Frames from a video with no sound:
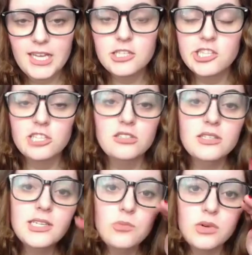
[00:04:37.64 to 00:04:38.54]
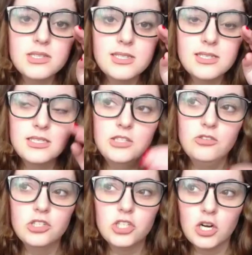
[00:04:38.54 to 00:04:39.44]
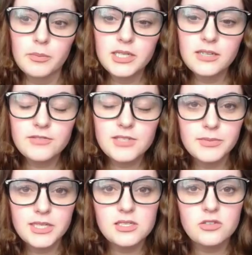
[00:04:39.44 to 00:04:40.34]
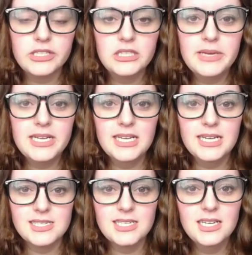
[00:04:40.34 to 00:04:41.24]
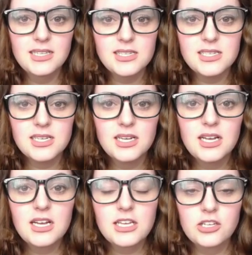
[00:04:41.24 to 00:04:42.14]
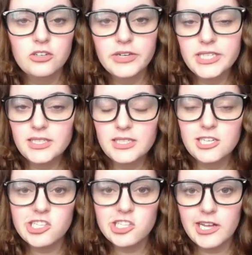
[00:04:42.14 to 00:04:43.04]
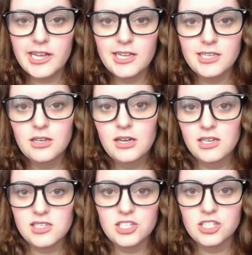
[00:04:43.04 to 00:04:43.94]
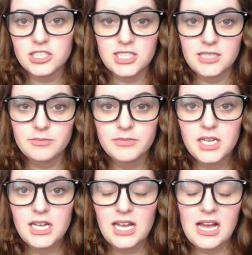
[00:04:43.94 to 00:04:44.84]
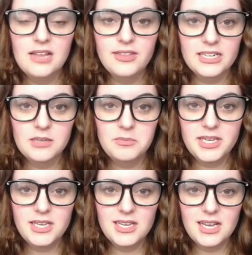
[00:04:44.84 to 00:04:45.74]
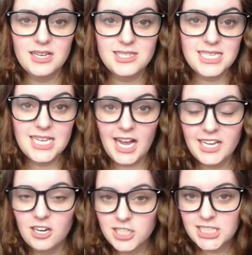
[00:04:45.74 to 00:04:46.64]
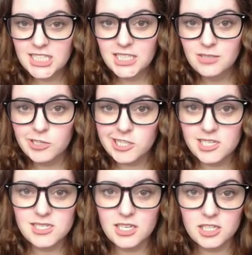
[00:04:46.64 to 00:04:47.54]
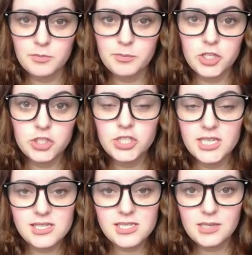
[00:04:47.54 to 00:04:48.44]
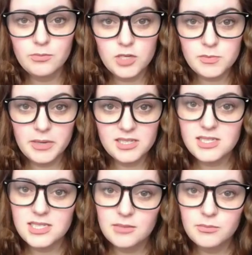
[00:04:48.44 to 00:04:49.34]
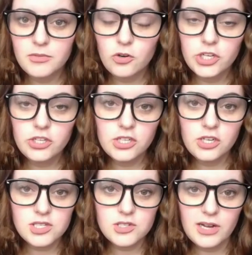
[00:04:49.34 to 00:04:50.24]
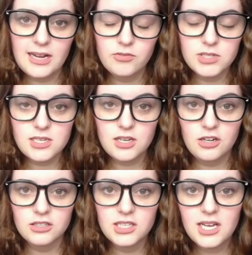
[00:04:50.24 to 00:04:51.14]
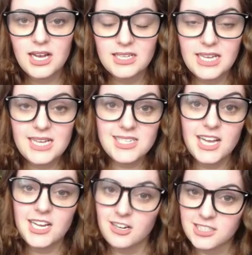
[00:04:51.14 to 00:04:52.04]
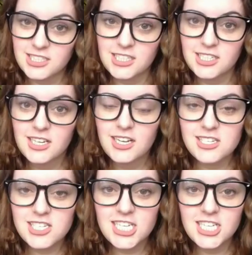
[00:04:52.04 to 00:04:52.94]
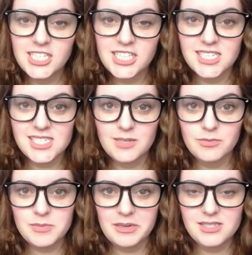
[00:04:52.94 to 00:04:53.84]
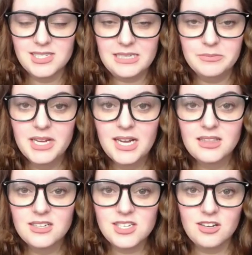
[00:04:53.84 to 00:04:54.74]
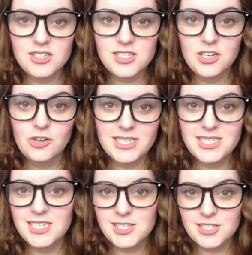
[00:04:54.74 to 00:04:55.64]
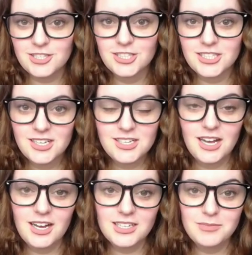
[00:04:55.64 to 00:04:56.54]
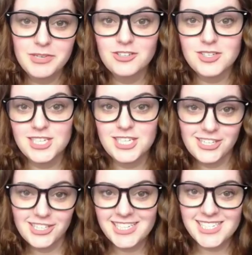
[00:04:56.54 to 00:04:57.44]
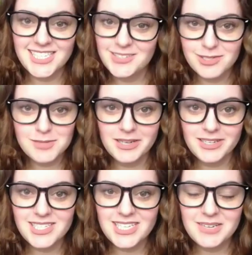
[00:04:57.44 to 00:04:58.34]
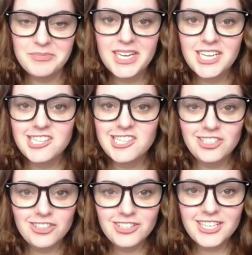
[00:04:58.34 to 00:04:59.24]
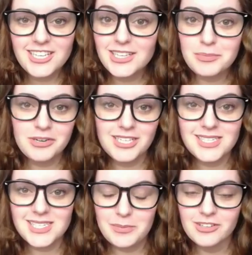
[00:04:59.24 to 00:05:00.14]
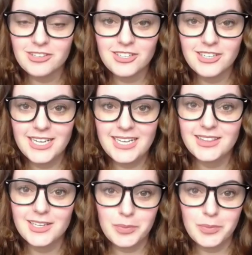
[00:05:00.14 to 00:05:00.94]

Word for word: generally once you determine if something's going to be an incident you're going to initiate a cert team and that could be CIRT, which is a computer incident response team, or you can also have what's called an SIRT, a security incident response team. There's also a CSIRT, a computer security incident response team. Generally, they're pretty similar in their